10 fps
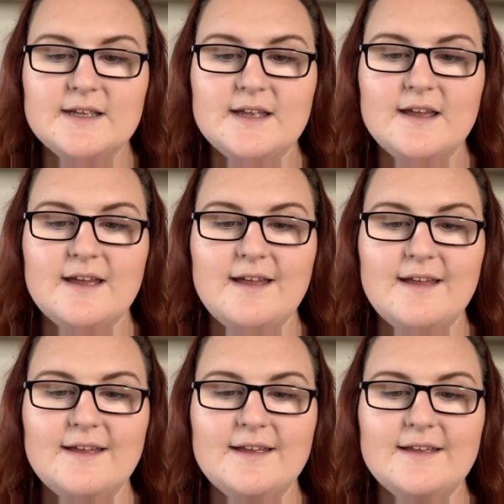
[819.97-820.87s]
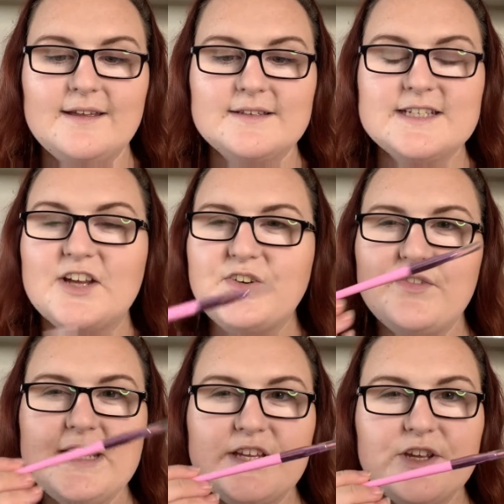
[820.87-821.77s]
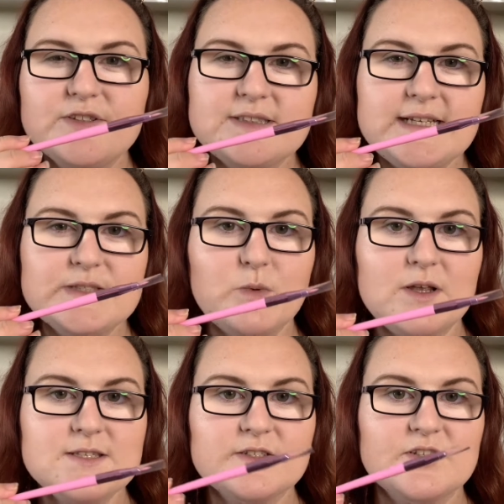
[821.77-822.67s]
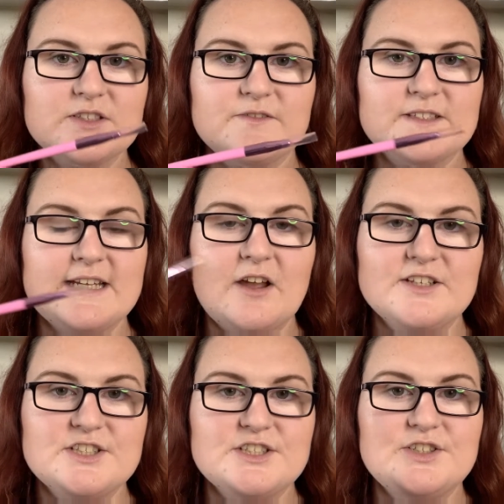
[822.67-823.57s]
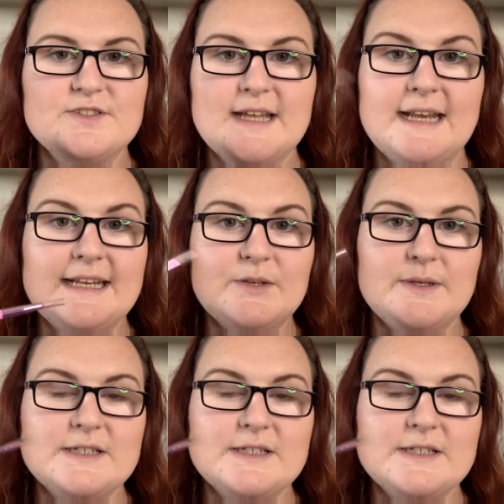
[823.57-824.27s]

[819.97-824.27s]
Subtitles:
And yeah, I don't really use these ones because obviously I just use a liquid